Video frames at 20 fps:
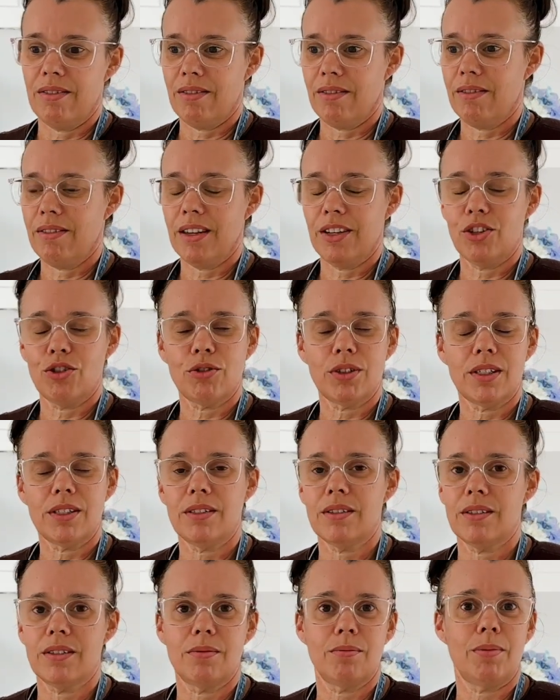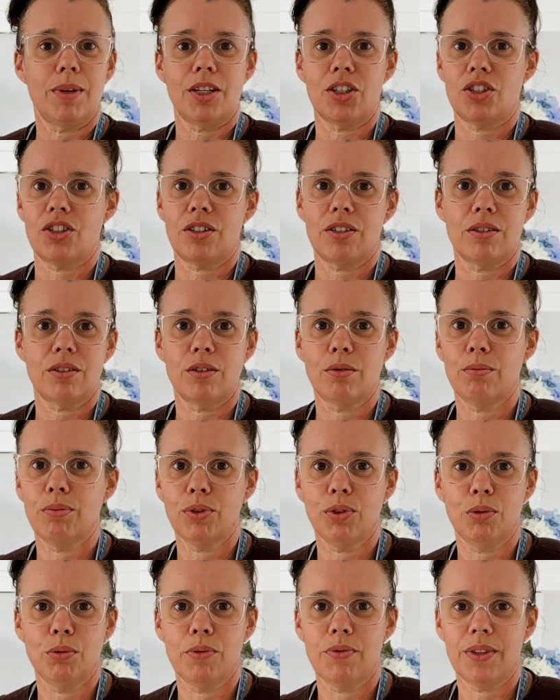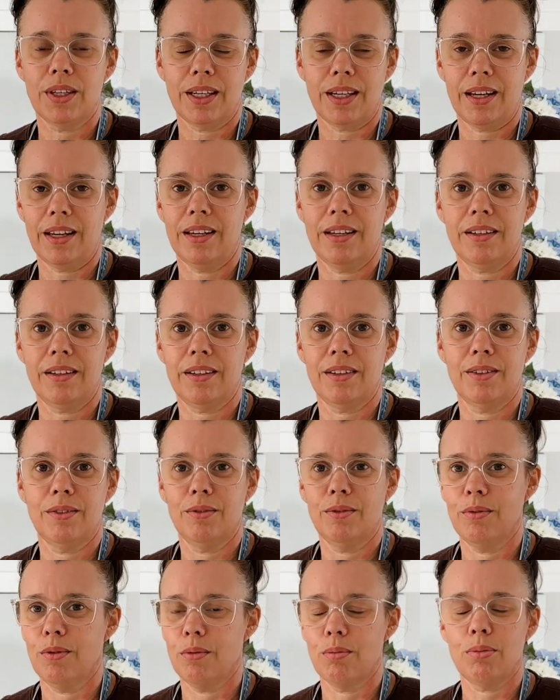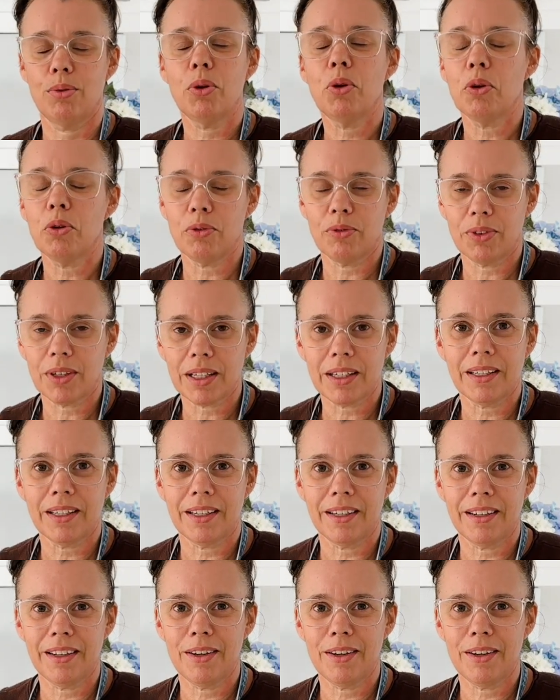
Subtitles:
their dresses matched the blue of the cake perfectly.